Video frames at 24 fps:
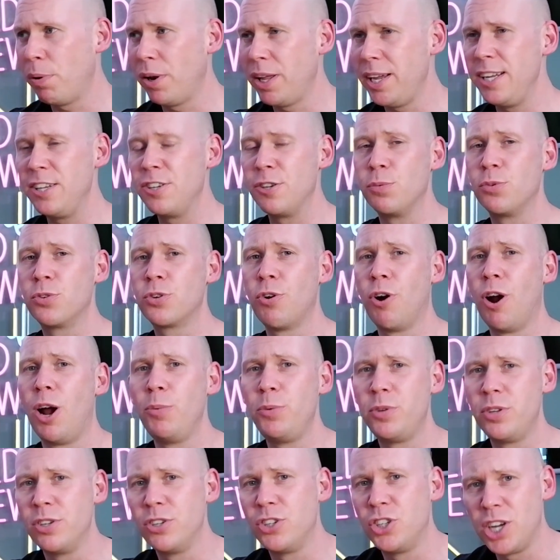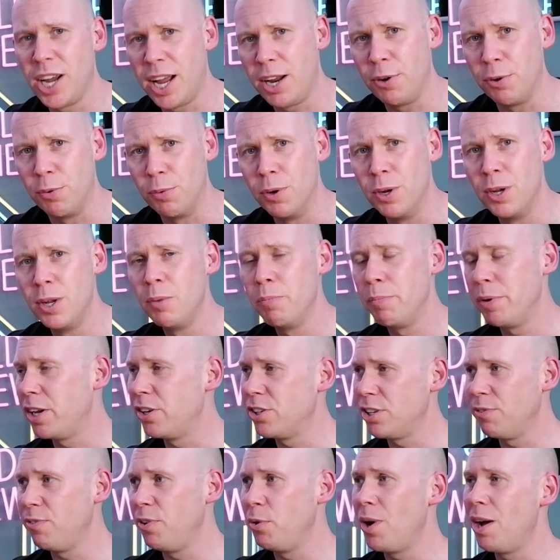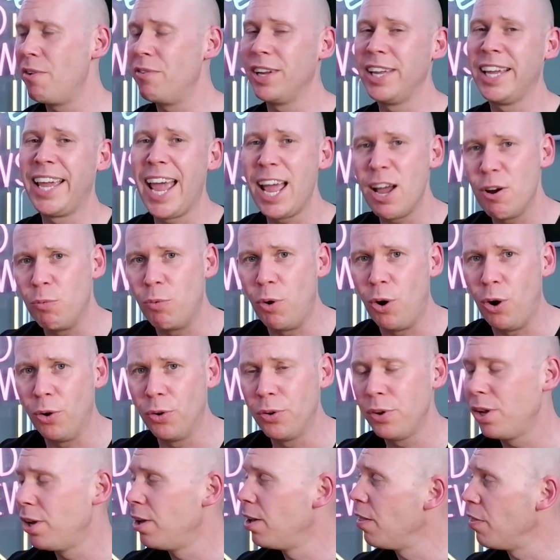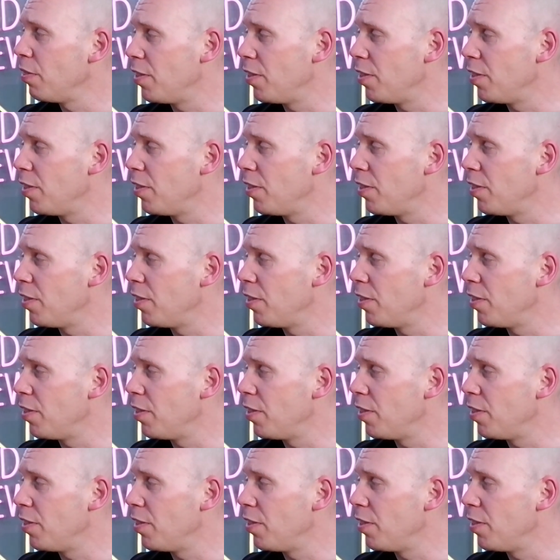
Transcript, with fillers: please subscribe to the channel because if you ever get one,